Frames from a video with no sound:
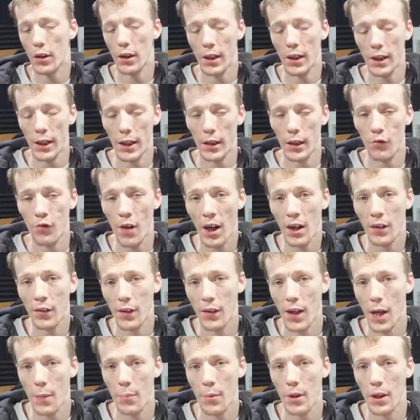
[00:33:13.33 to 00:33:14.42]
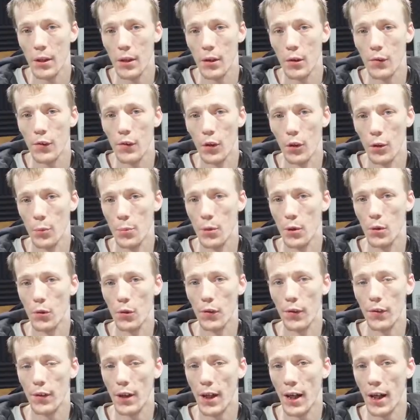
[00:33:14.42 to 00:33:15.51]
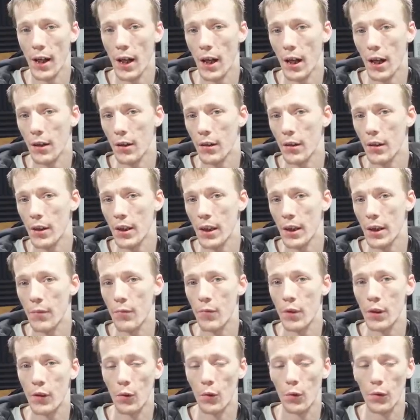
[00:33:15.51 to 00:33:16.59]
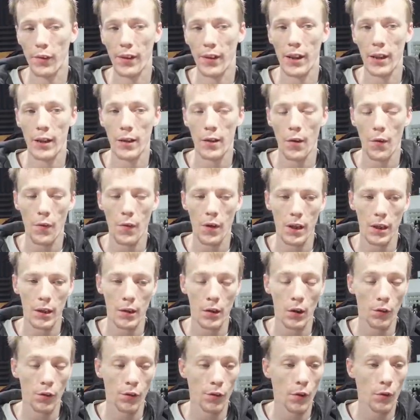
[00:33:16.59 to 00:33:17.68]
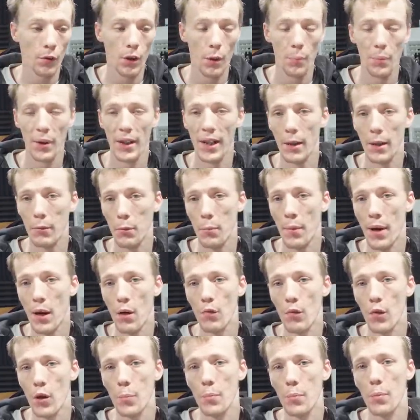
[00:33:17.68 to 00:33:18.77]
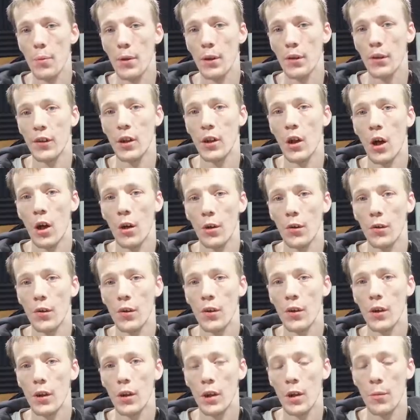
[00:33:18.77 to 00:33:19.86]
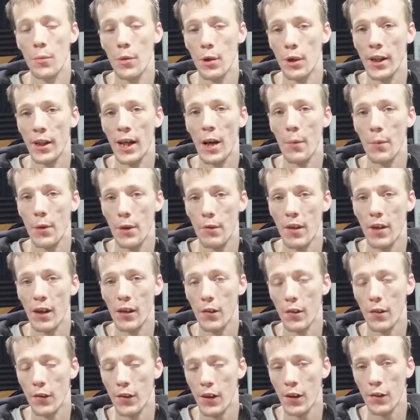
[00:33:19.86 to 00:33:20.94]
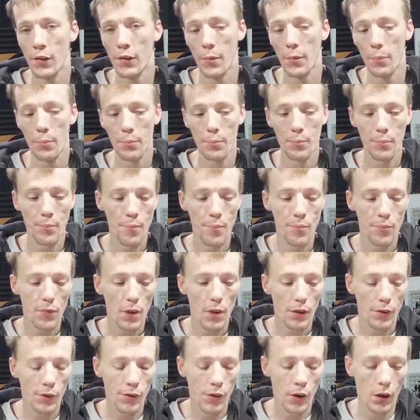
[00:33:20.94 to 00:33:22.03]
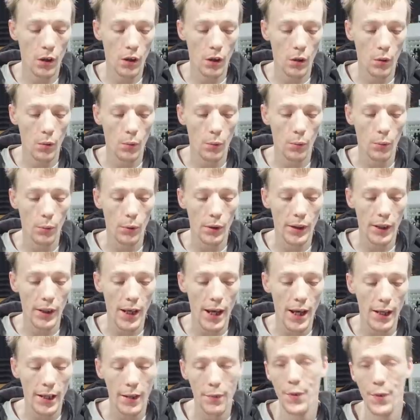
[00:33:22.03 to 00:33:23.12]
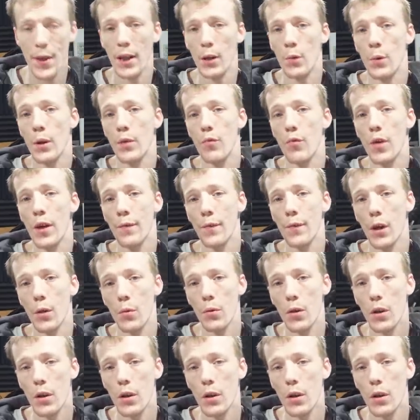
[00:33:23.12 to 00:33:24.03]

it cracks the APU solder balls and it results in the console not being able to pair up because it can't communicate with the rest of the system. So yeah, giving that a quick reflow